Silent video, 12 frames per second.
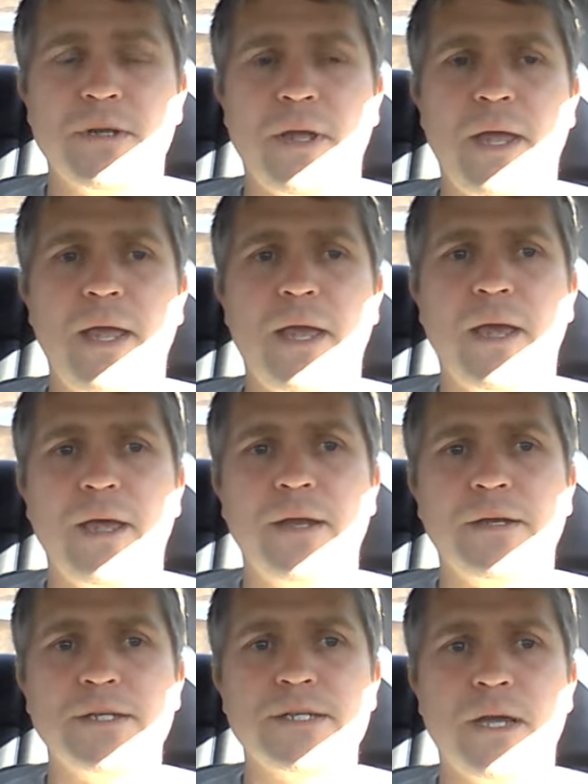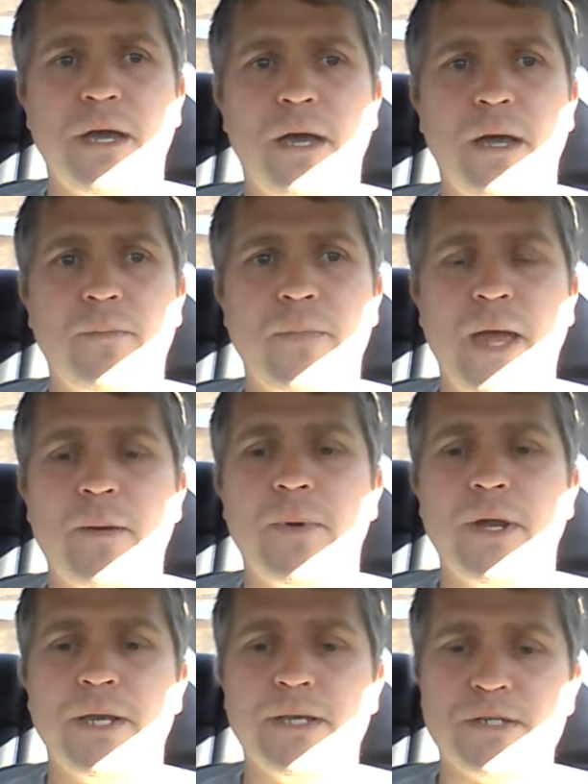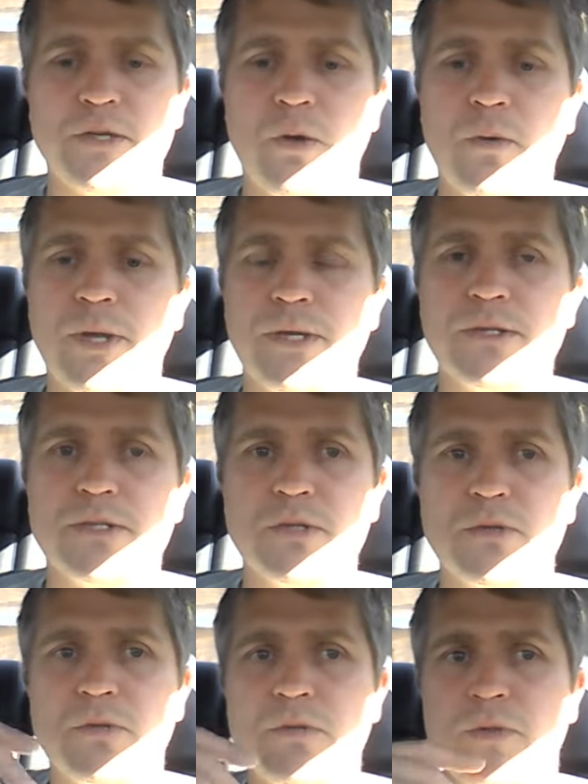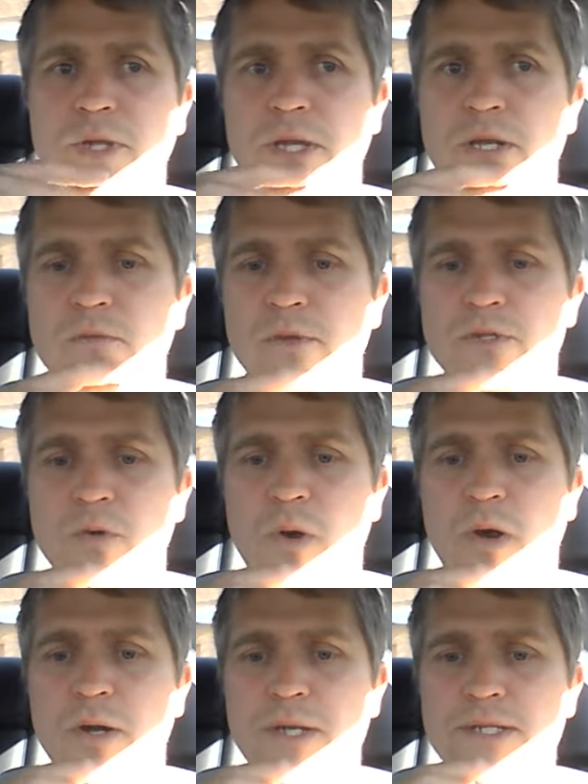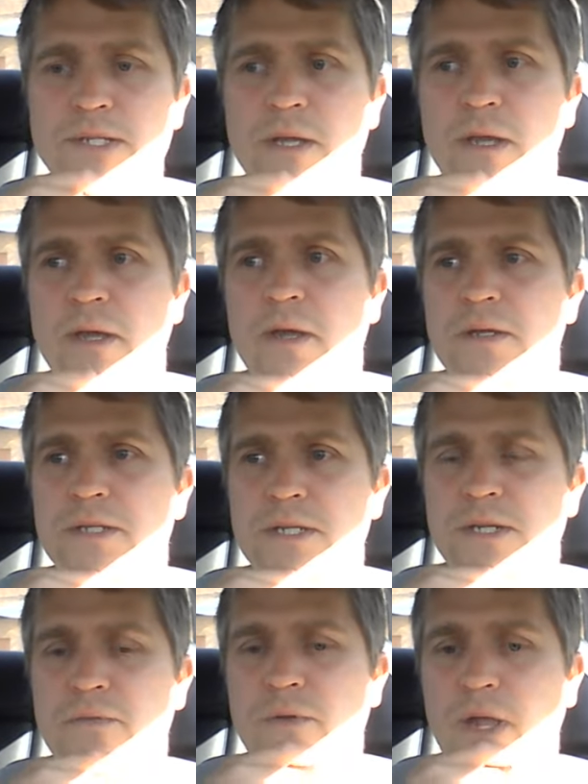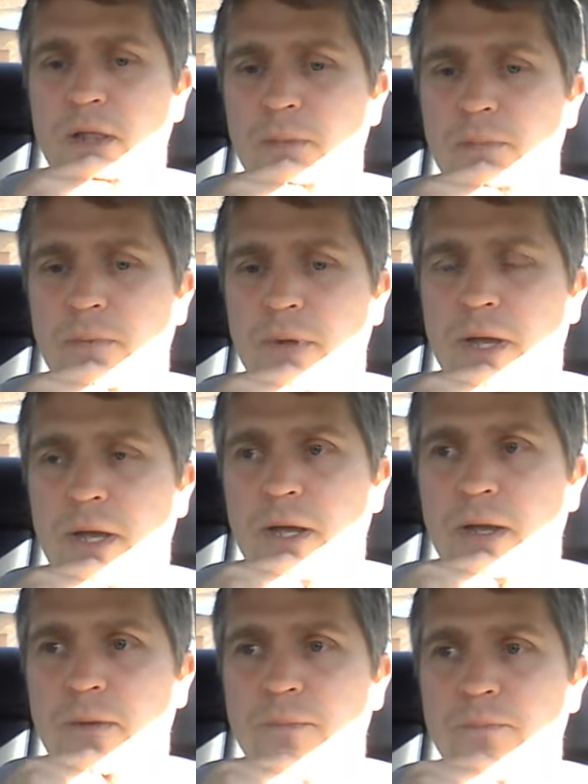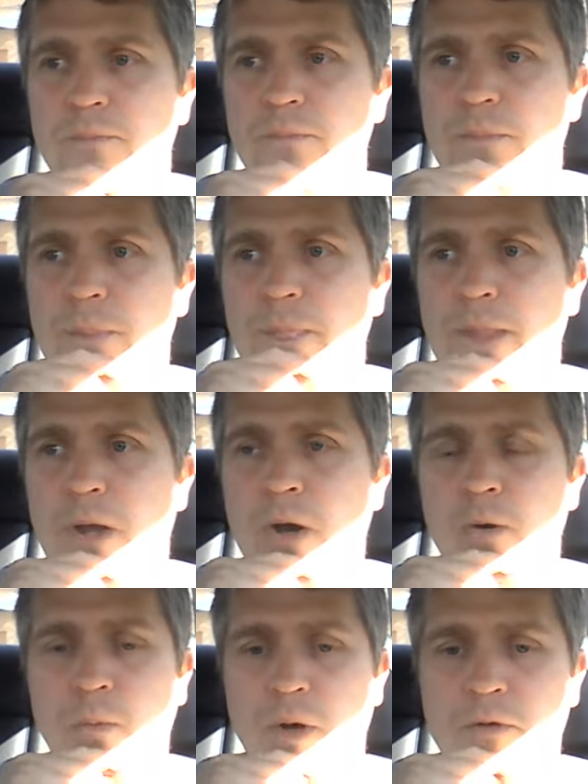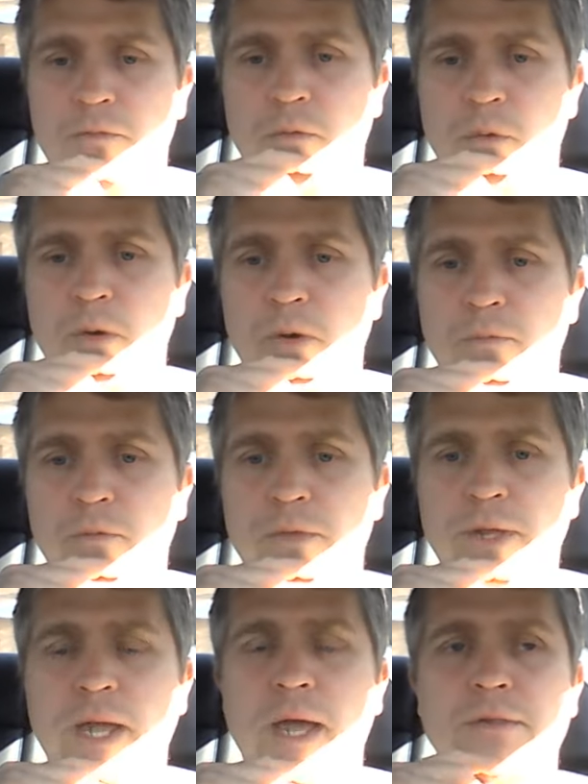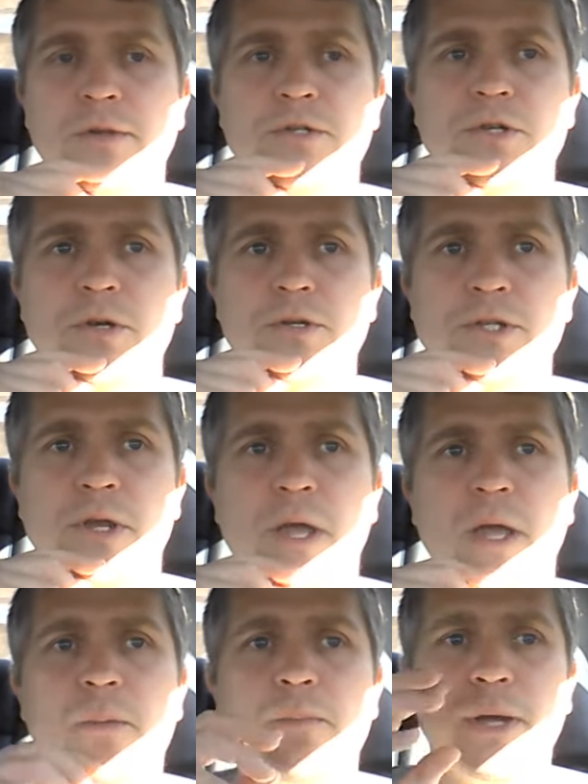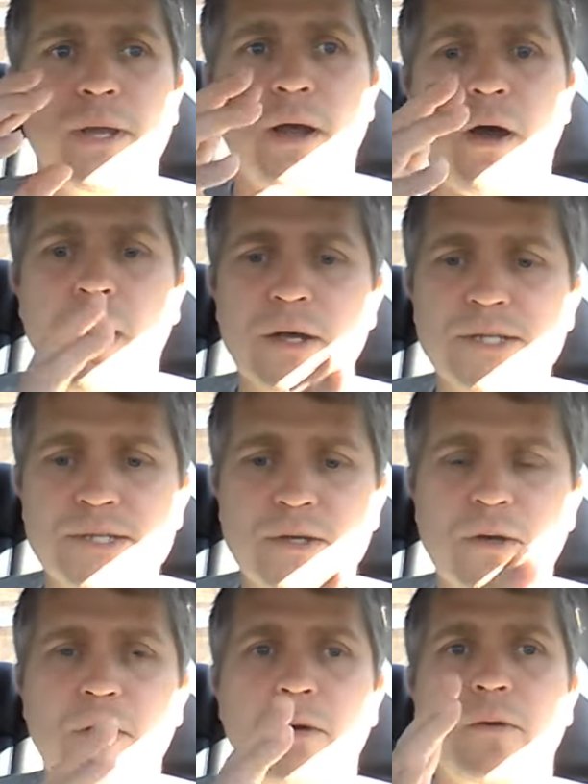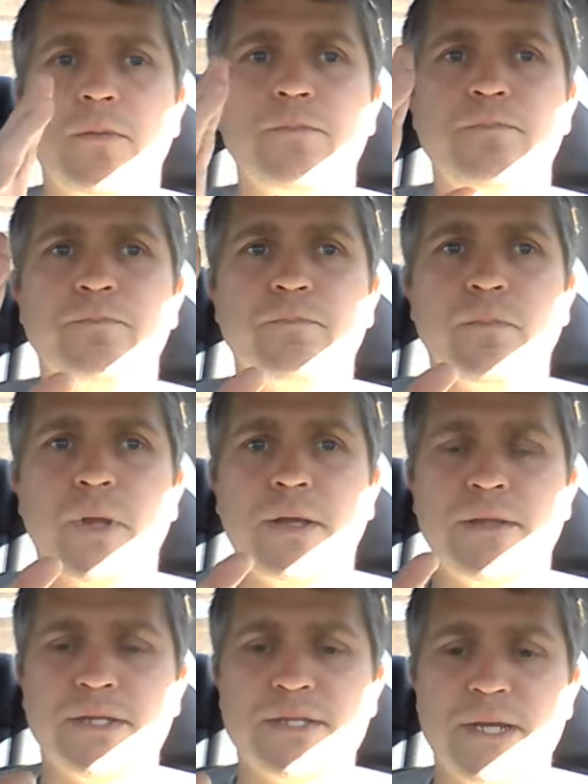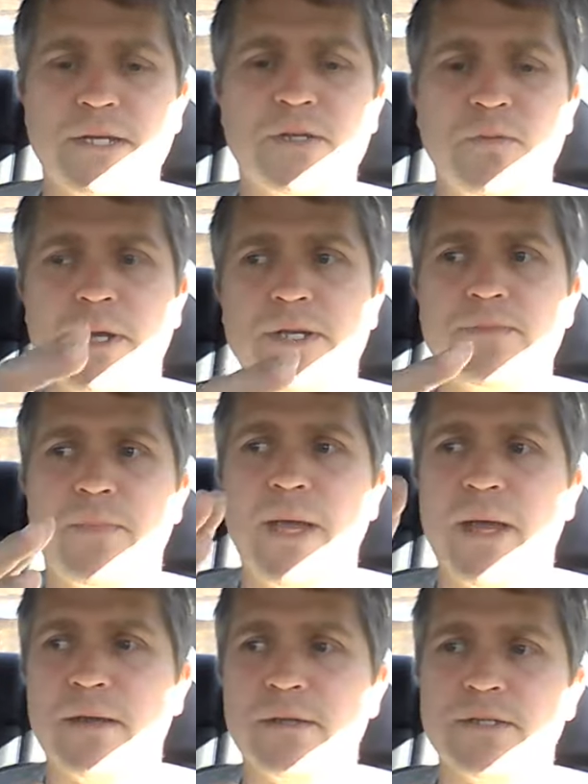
and that money is going to the individual artists to develop artwork for the Catholic Church. But also, and this goes back